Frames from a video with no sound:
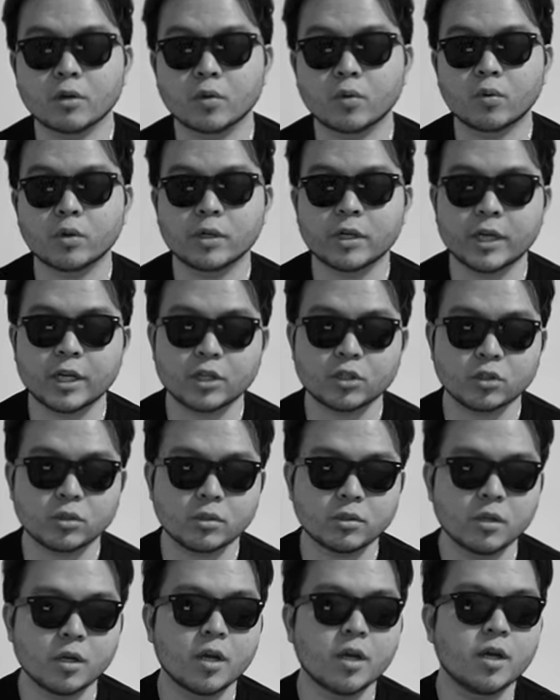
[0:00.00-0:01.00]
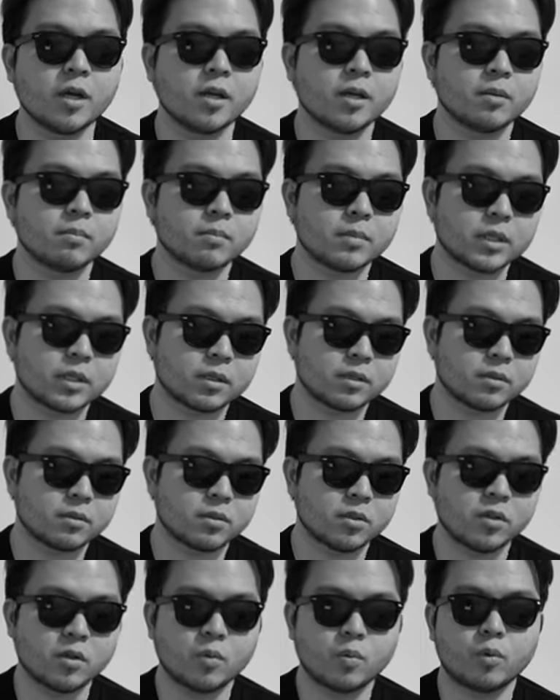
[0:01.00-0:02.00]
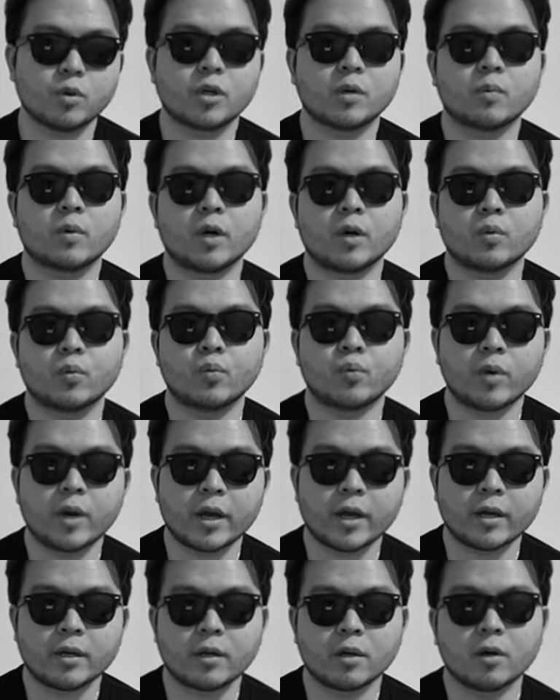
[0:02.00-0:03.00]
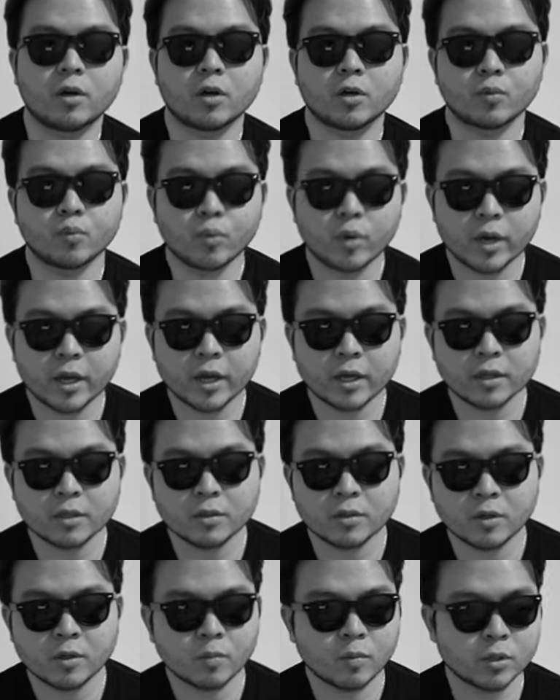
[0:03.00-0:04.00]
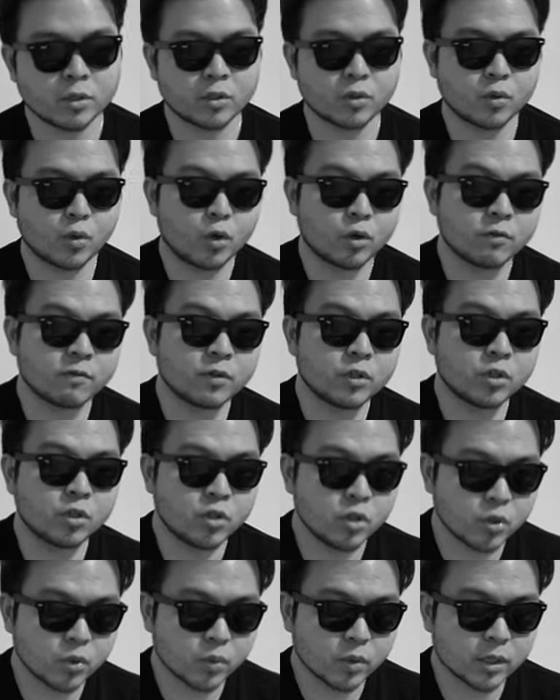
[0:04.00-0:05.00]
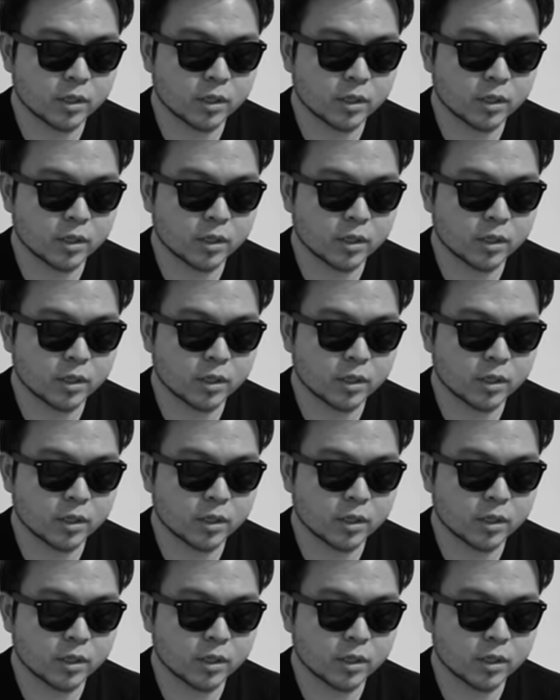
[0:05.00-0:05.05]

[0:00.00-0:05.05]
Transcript: coordination, because you don't want to wear red on red. You don't want to overdo